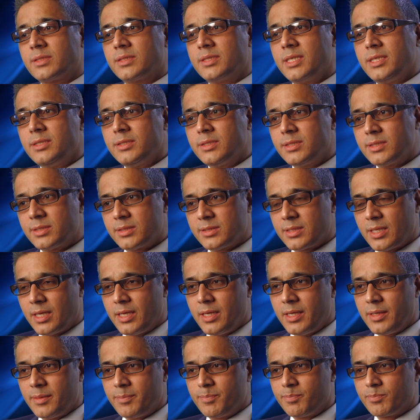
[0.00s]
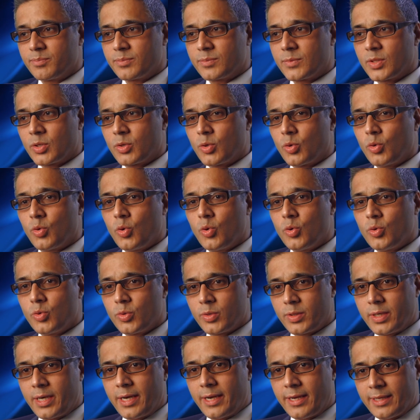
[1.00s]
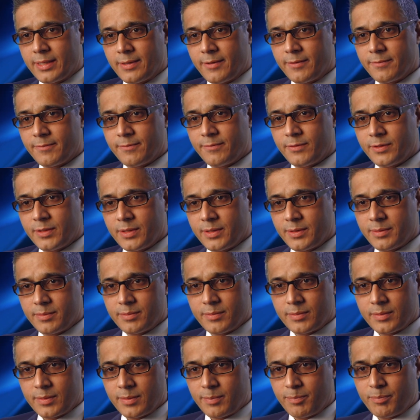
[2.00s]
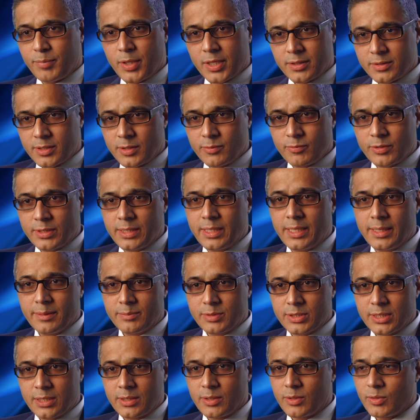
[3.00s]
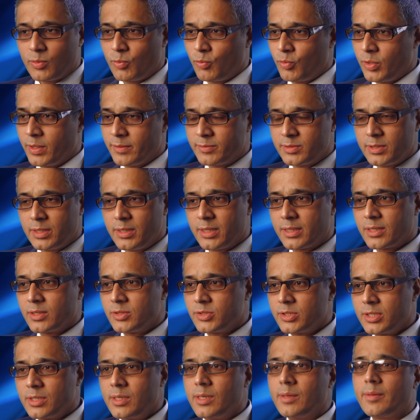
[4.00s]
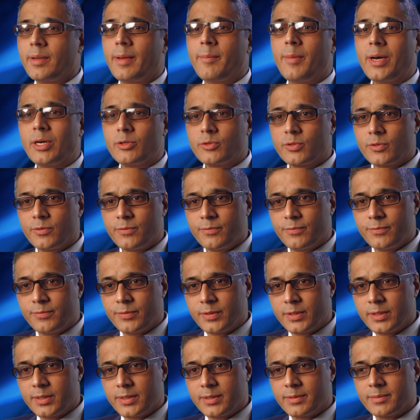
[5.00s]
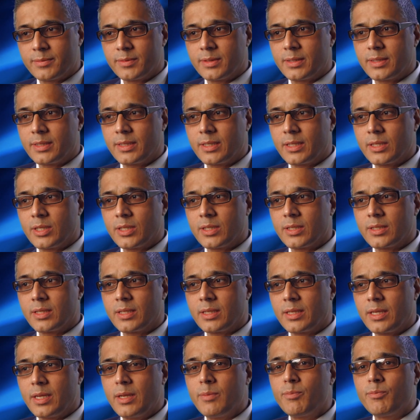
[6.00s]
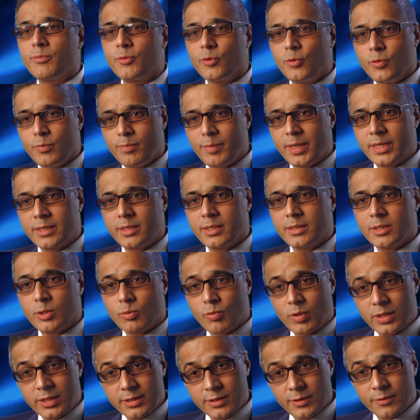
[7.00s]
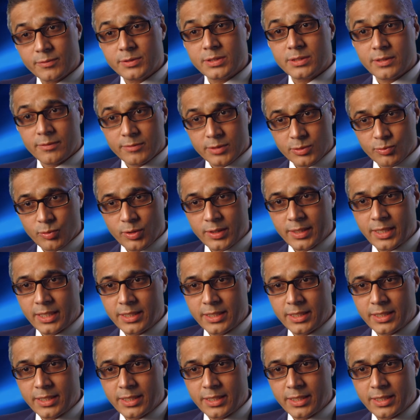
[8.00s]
Since Core have partnered with EMC, we have seen a considerable amount of improvement in the quality of service we are